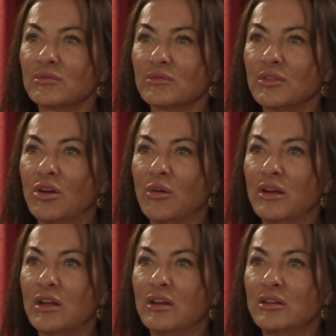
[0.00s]

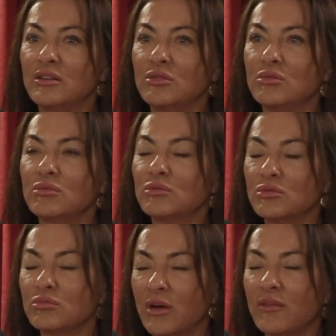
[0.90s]
And you
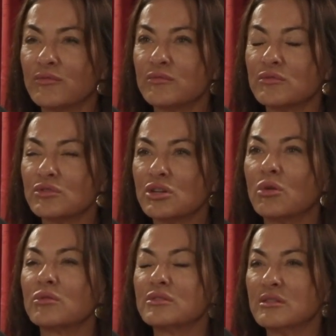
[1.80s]
have
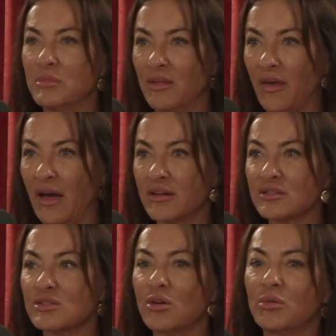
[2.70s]
shown to be that.
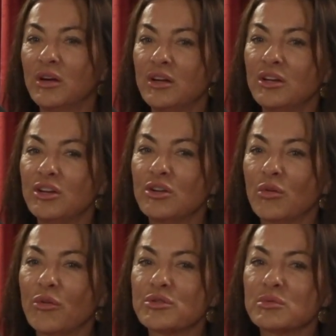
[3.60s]
So,
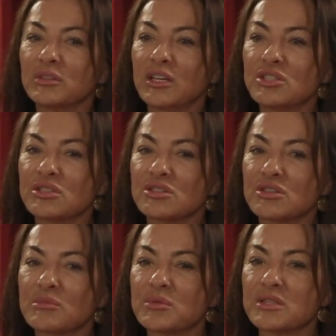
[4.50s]
those
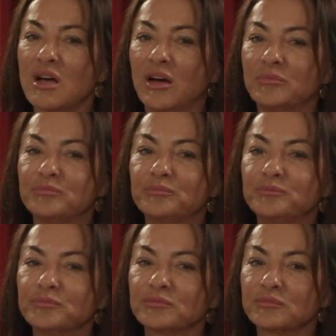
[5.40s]
relationships, when
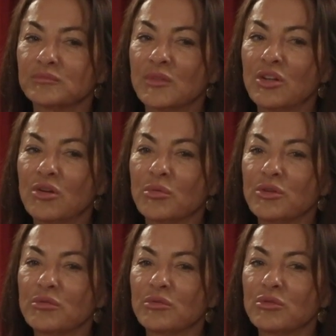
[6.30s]

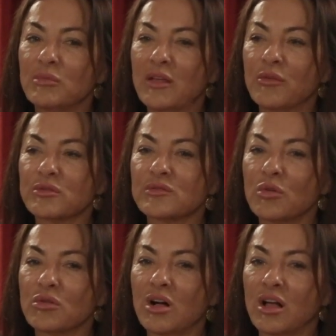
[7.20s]
you made those
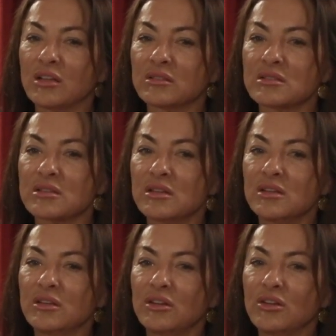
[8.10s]
phone calls,
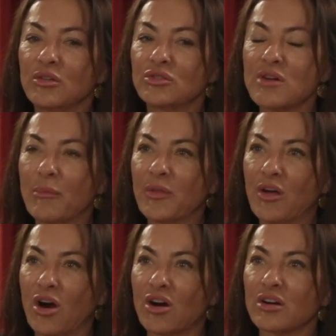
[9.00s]
you drop the
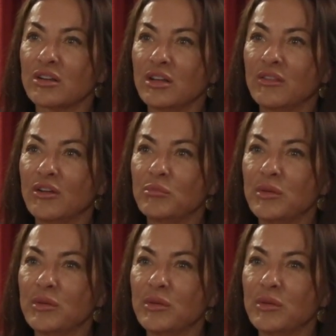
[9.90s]
guard, and then